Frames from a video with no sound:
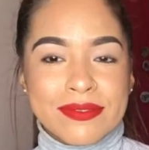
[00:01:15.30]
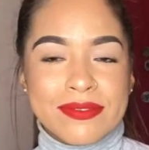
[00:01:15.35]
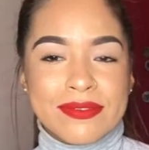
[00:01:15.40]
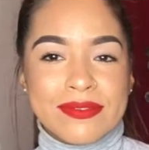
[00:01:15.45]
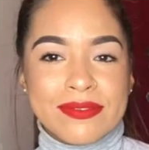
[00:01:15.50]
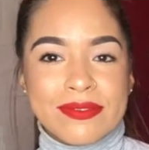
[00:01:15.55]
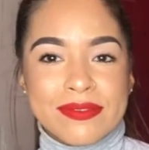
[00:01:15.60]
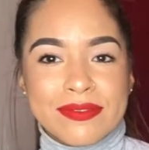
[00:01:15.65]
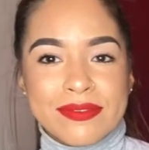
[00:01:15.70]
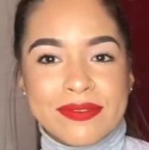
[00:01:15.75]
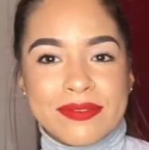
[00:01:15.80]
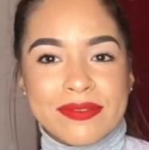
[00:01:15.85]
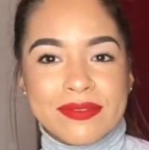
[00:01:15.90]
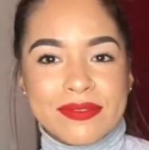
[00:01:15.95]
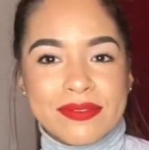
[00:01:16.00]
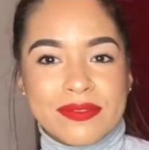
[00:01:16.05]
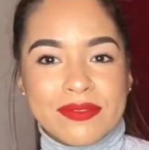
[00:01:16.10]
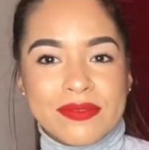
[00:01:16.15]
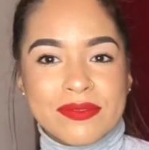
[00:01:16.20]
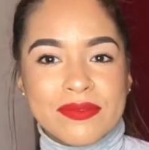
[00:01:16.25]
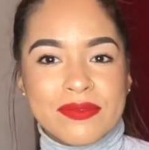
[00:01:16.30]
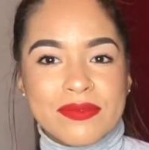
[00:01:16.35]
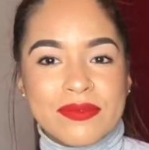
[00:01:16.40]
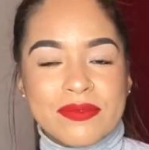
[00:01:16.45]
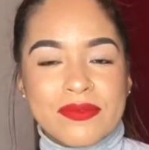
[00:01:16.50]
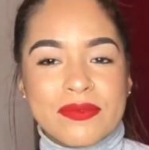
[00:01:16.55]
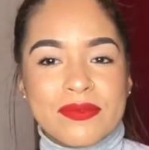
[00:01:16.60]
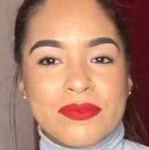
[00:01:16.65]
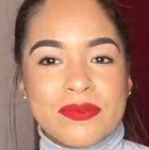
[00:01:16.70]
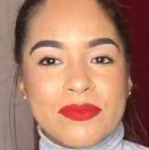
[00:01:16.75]

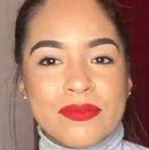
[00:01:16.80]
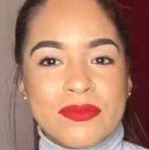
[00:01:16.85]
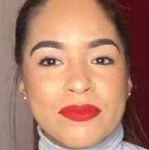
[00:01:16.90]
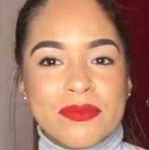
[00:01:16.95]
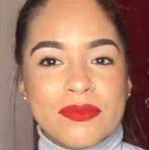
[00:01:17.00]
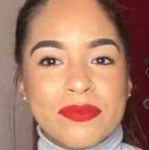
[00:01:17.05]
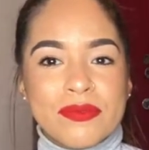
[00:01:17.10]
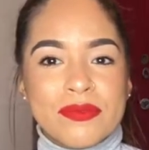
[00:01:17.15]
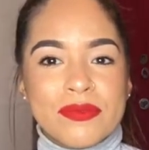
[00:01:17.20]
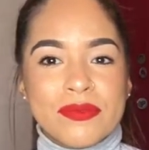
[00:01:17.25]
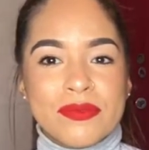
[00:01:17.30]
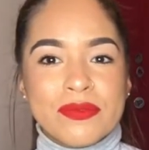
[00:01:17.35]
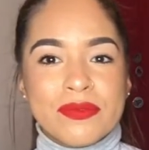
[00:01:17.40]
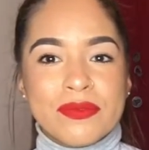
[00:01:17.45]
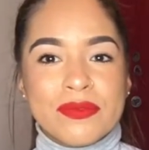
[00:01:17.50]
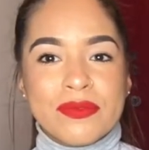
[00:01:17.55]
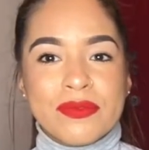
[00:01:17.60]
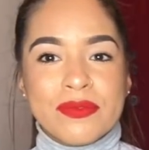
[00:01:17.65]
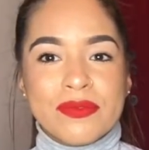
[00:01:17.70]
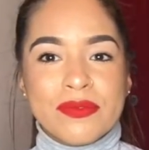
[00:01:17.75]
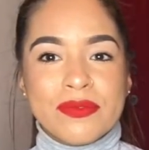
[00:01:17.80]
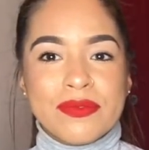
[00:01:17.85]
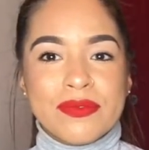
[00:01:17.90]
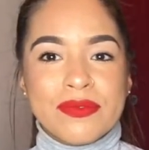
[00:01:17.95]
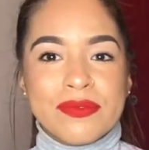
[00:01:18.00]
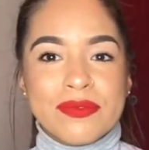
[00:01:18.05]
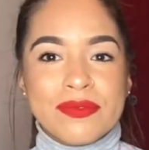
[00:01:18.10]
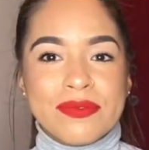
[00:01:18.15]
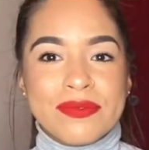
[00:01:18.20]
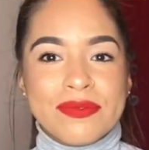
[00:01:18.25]

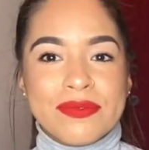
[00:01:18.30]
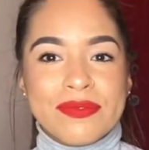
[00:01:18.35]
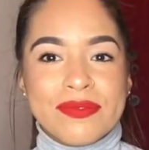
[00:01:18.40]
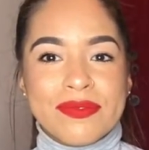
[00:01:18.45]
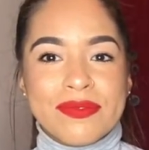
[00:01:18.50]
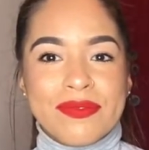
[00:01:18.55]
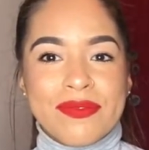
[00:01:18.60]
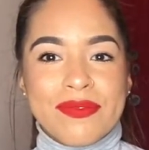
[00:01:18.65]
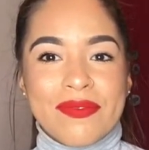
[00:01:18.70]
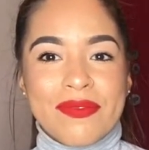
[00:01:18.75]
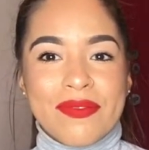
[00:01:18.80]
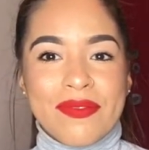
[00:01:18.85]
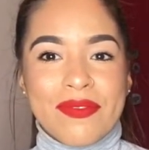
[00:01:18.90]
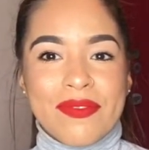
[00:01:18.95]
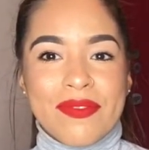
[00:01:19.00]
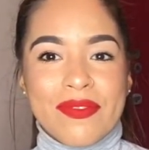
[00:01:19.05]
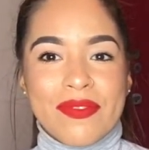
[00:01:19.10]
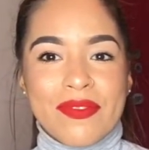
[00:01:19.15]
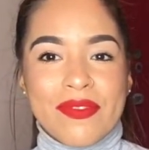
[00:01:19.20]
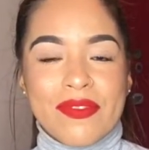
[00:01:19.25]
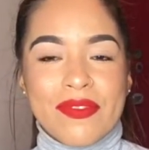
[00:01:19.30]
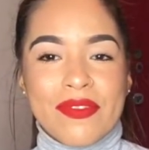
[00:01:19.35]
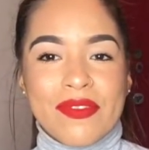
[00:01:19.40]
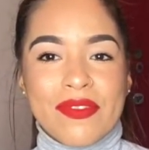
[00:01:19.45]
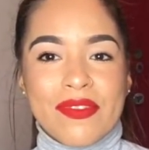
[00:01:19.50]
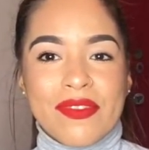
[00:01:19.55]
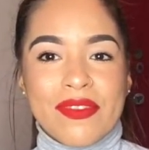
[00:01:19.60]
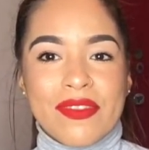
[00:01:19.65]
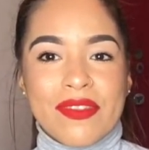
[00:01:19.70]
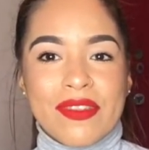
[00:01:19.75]

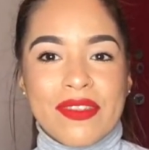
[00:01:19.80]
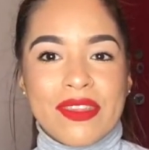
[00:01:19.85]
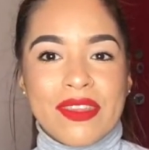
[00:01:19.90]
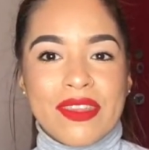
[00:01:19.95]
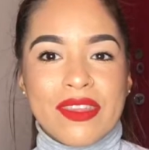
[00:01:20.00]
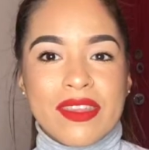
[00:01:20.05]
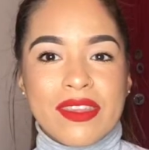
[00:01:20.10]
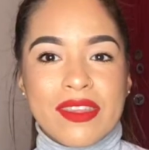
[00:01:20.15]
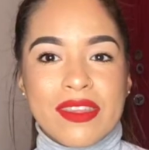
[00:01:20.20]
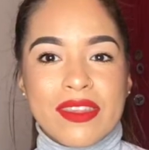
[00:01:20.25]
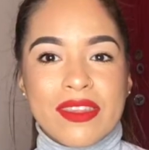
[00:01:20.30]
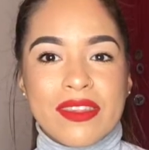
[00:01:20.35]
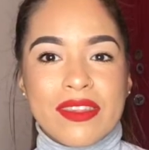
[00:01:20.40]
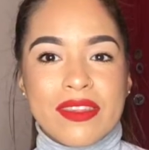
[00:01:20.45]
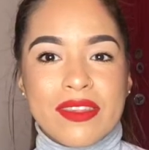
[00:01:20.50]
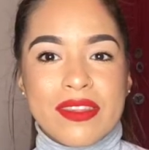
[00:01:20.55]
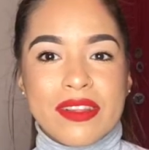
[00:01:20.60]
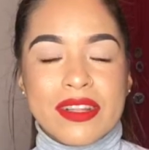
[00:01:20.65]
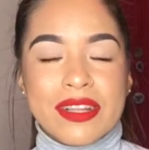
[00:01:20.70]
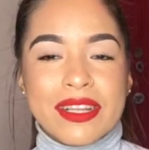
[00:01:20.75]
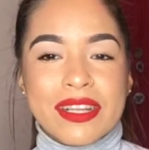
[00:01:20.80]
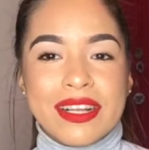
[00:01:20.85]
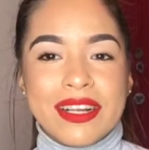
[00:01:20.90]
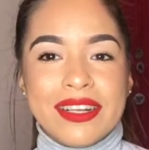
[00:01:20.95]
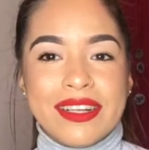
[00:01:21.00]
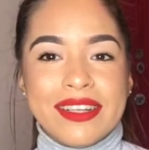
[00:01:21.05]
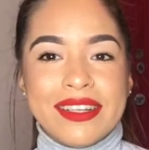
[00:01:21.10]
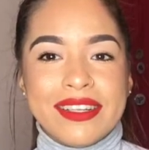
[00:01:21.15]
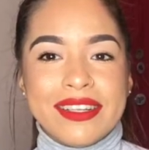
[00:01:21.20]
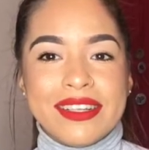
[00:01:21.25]

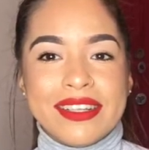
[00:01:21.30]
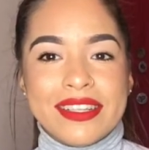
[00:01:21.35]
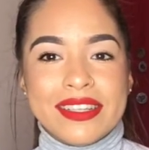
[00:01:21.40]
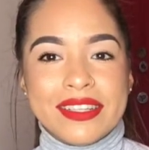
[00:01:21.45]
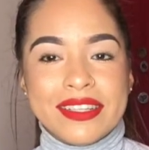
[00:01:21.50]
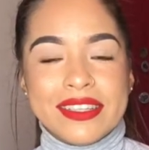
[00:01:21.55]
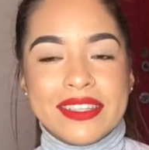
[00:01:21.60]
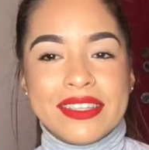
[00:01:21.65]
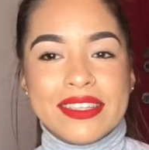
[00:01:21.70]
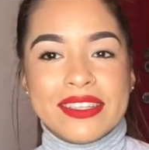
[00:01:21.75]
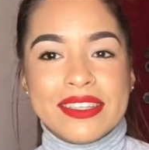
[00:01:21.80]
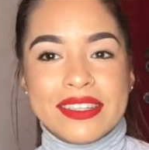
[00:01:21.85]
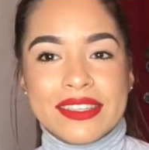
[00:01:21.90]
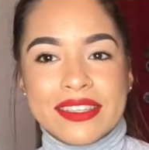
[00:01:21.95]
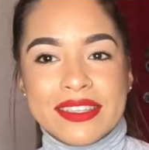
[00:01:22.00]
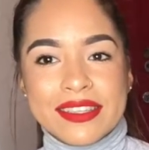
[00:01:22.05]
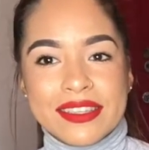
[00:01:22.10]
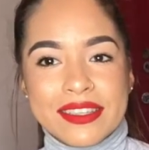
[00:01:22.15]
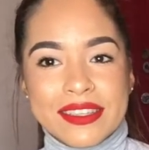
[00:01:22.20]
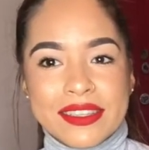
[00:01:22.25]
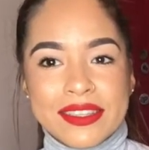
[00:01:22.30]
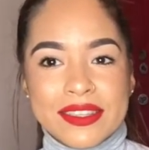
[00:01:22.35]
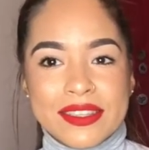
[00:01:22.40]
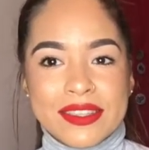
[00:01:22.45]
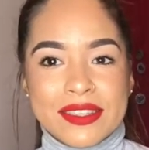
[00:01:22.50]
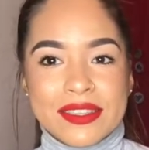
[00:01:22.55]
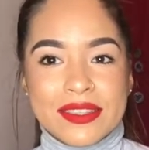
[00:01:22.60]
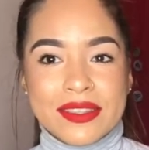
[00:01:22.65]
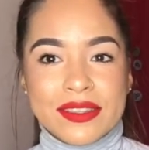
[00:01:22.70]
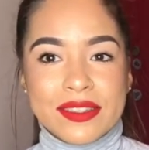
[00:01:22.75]

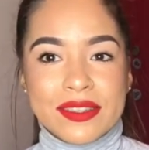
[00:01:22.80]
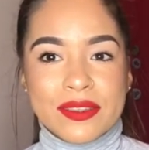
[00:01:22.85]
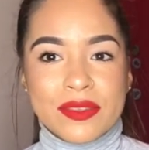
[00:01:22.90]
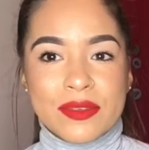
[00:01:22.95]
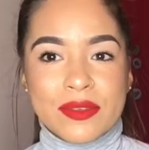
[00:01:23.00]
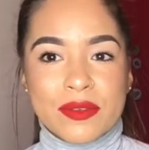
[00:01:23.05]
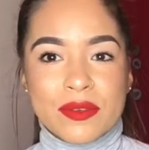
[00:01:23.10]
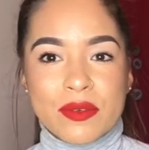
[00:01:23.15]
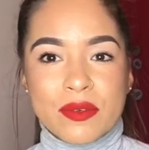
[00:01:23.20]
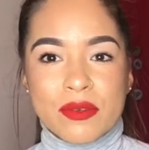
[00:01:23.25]
(not speaking)